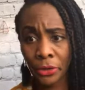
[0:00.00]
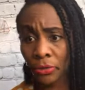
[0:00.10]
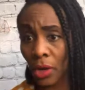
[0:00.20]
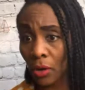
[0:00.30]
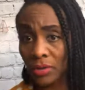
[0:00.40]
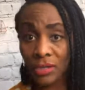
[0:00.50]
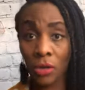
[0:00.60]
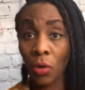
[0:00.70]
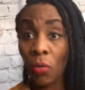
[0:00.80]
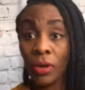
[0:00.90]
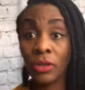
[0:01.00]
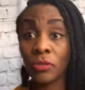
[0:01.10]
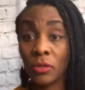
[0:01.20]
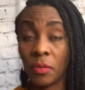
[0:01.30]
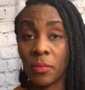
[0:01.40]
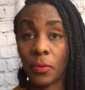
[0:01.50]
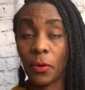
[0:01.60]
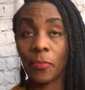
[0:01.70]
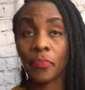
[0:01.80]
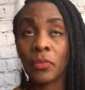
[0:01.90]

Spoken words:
who knows, one of those people.